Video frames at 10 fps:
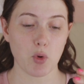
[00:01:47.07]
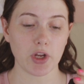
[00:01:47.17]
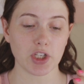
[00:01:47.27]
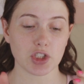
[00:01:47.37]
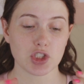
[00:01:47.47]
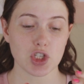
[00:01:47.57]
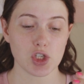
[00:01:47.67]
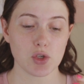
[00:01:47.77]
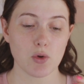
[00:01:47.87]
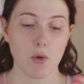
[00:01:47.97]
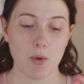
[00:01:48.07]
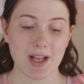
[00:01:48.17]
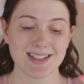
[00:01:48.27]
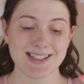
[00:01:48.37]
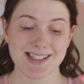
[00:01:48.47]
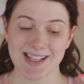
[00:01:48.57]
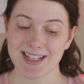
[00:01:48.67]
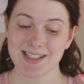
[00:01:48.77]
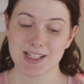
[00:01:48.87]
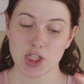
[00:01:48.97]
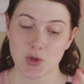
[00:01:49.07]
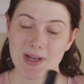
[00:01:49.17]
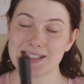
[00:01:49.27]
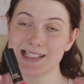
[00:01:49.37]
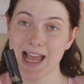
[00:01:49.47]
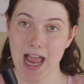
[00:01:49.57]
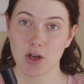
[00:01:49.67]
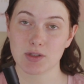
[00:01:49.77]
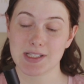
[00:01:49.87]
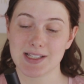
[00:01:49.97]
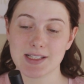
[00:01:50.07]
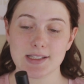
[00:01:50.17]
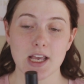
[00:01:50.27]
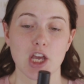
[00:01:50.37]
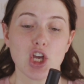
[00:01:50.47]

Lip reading: 0.216 US ounces.